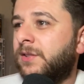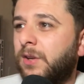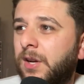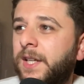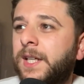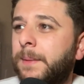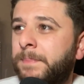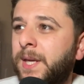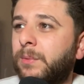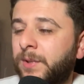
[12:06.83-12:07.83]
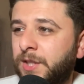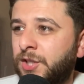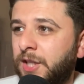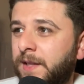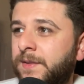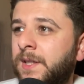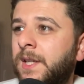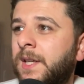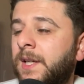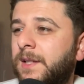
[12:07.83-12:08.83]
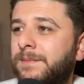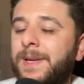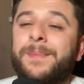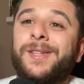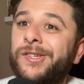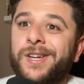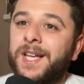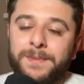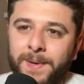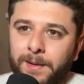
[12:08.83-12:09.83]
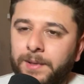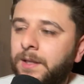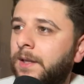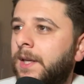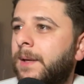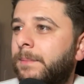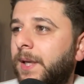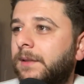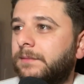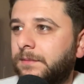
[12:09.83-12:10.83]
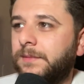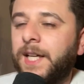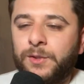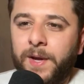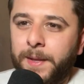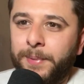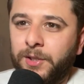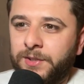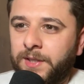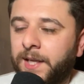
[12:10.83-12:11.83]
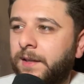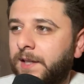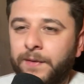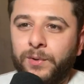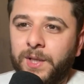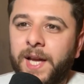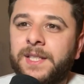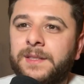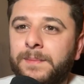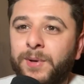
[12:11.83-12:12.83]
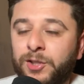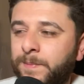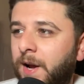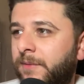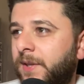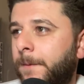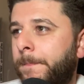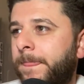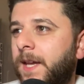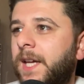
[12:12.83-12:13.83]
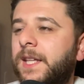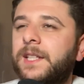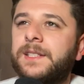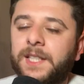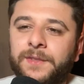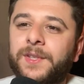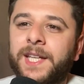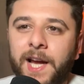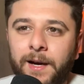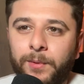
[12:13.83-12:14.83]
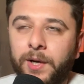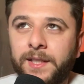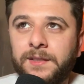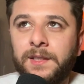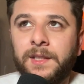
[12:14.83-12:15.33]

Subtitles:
They're all going to compete with the Chiefs, maybe the Jets, maybe, but that's why the Bills are there. Everyone likes Bills Mafia. And then six for the Cowboys.